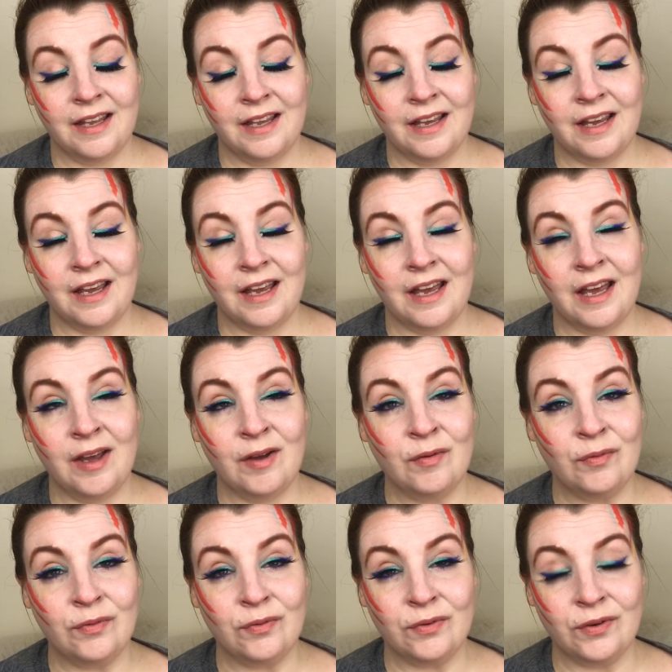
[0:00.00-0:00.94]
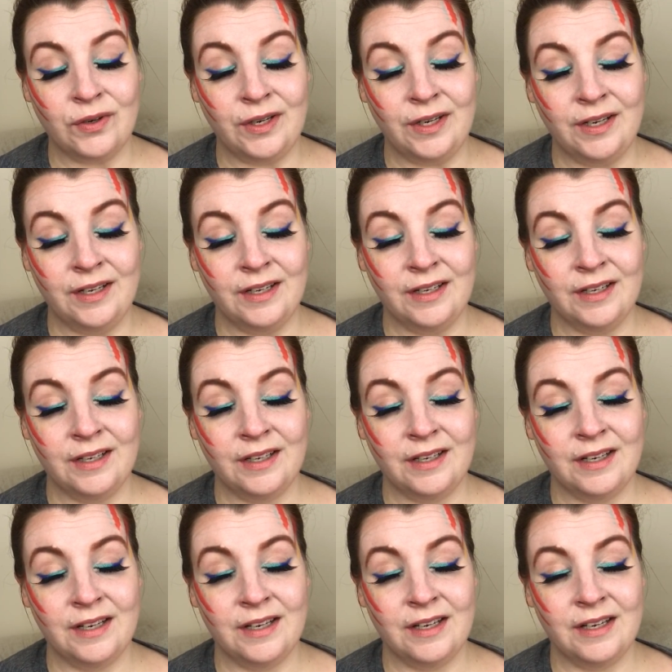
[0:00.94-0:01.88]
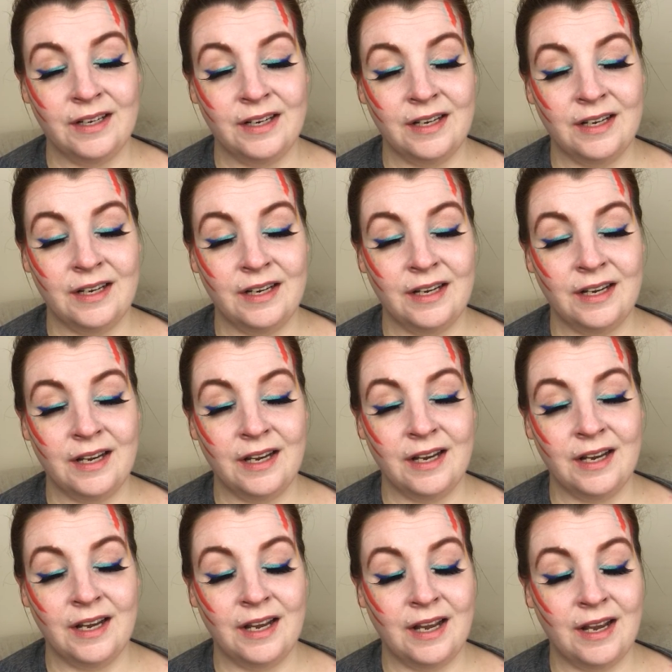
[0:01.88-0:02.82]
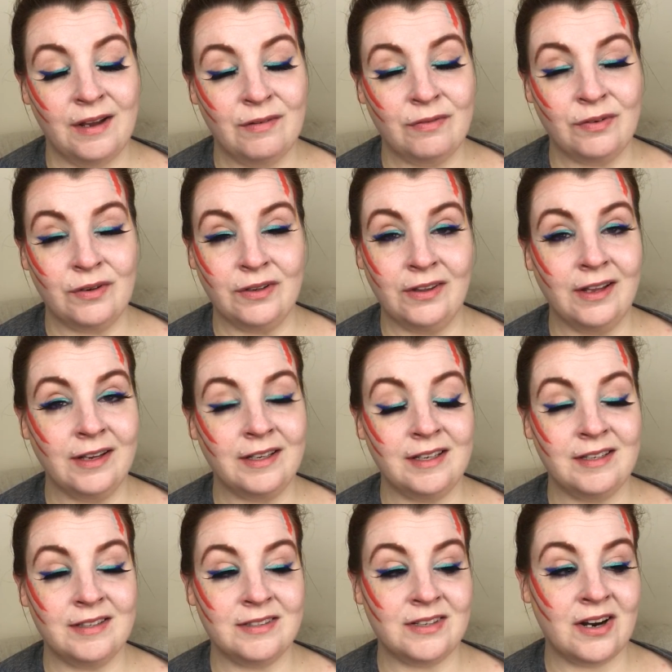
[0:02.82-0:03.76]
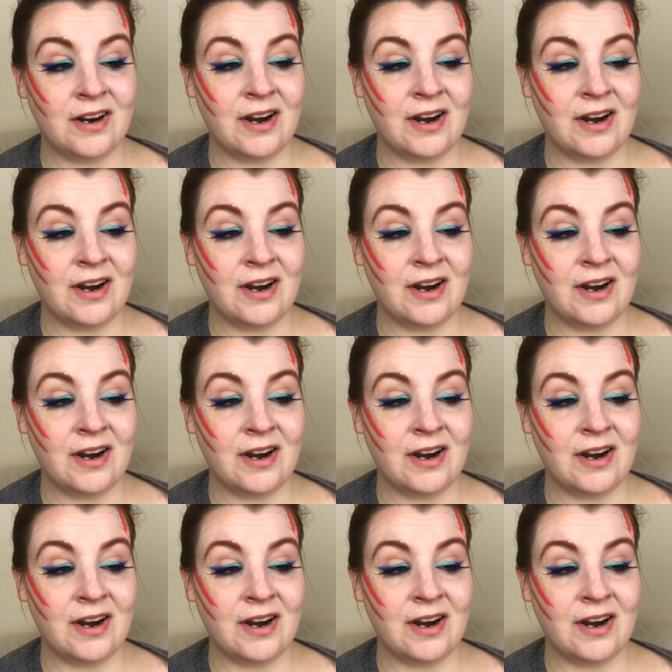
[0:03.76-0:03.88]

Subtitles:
I think every lucky